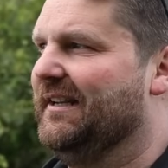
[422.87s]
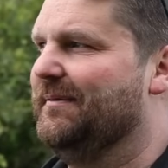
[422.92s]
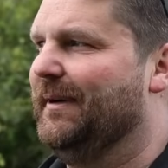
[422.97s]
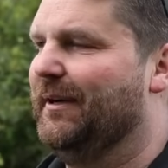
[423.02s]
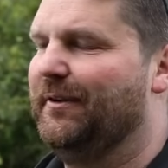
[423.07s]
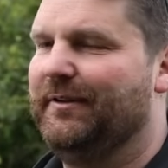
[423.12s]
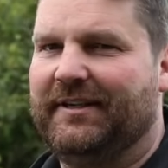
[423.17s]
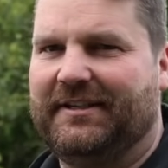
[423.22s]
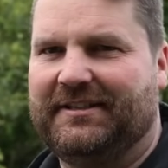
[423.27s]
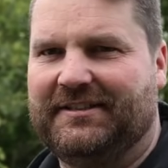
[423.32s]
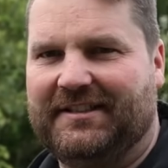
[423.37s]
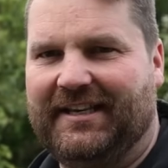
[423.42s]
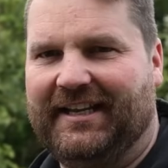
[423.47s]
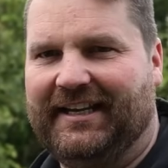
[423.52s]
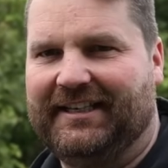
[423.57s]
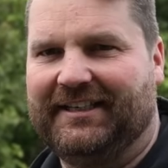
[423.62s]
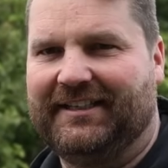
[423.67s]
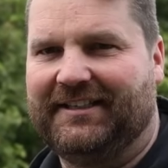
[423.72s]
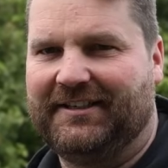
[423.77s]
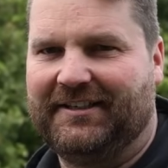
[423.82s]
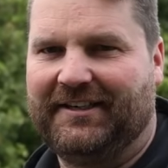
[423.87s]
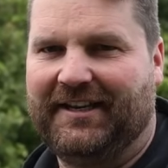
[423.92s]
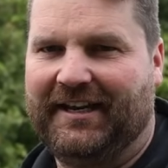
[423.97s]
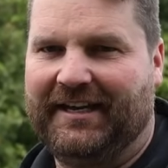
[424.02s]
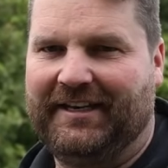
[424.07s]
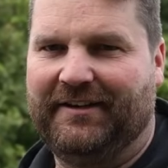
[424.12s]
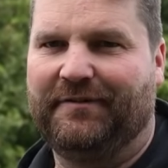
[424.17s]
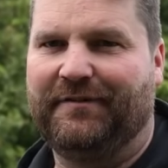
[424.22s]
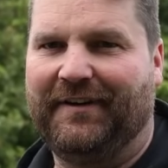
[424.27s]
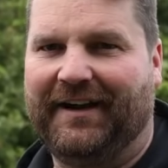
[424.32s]
about this lake
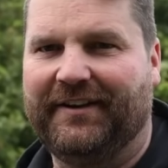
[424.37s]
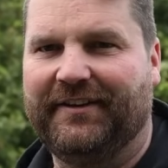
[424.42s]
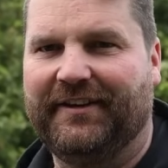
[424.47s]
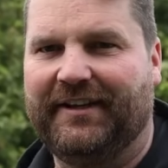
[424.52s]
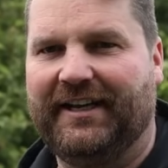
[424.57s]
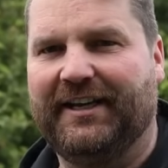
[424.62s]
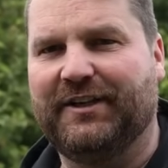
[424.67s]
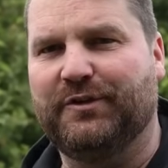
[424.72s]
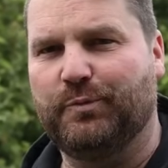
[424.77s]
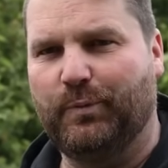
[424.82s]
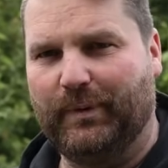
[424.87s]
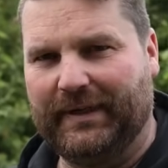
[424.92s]
in the fact that it's